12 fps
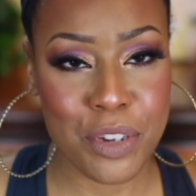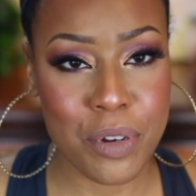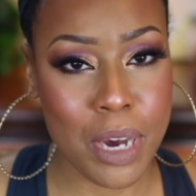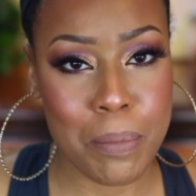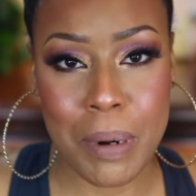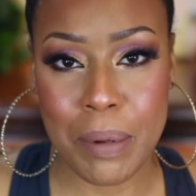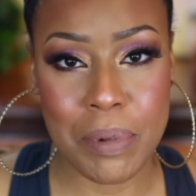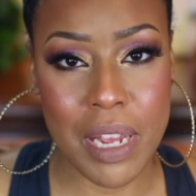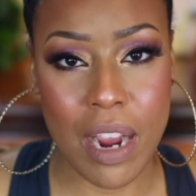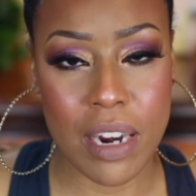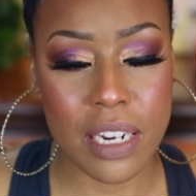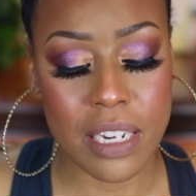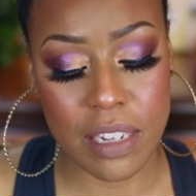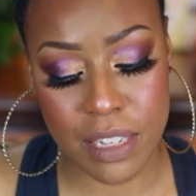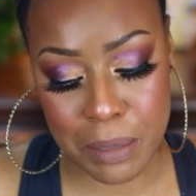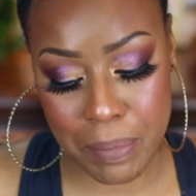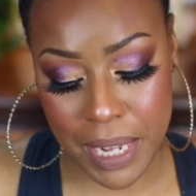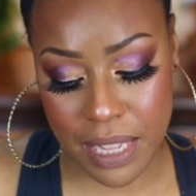and you all probably already know
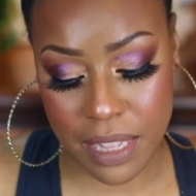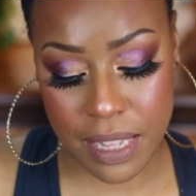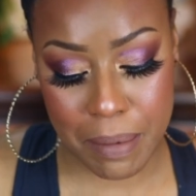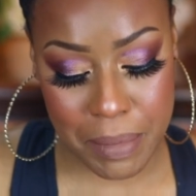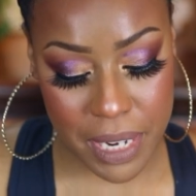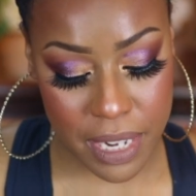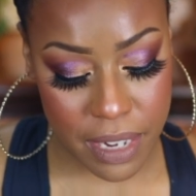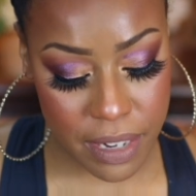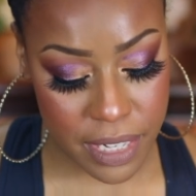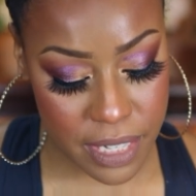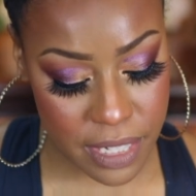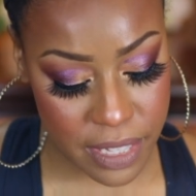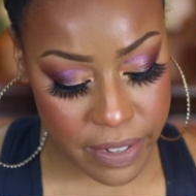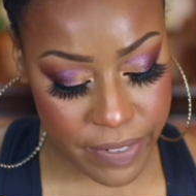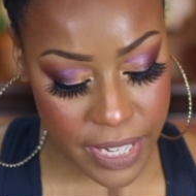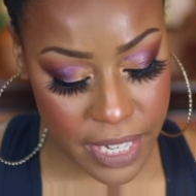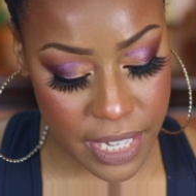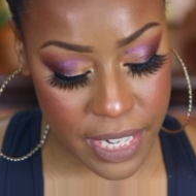this by the thumbnail, is the
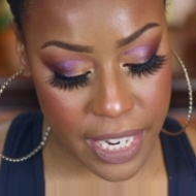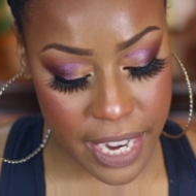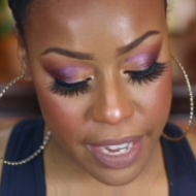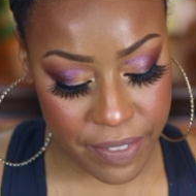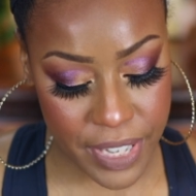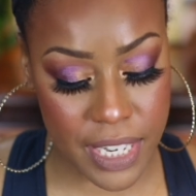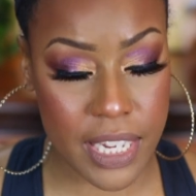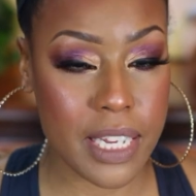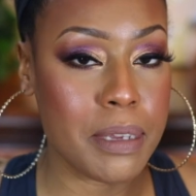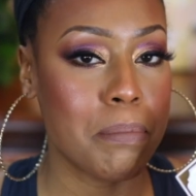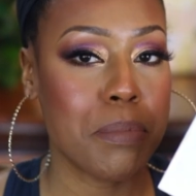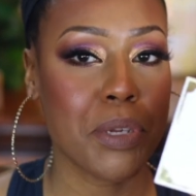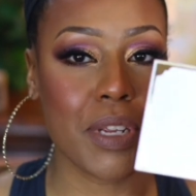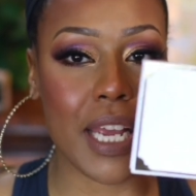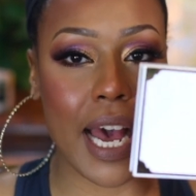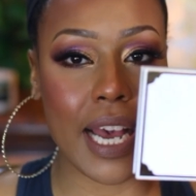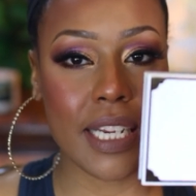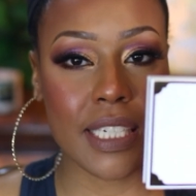Vegan KVD Beauty
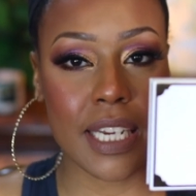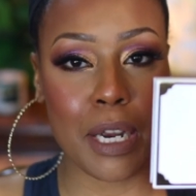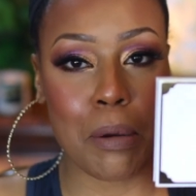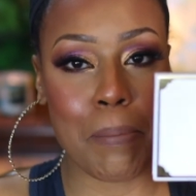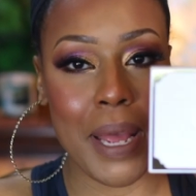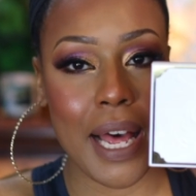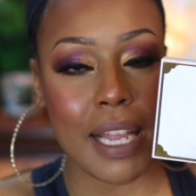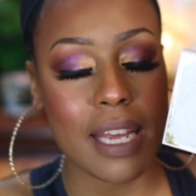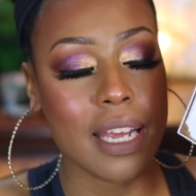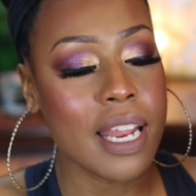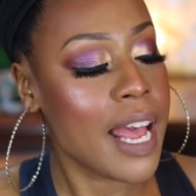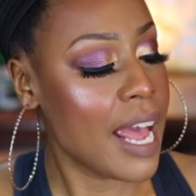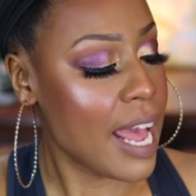Eyeshadow Palette.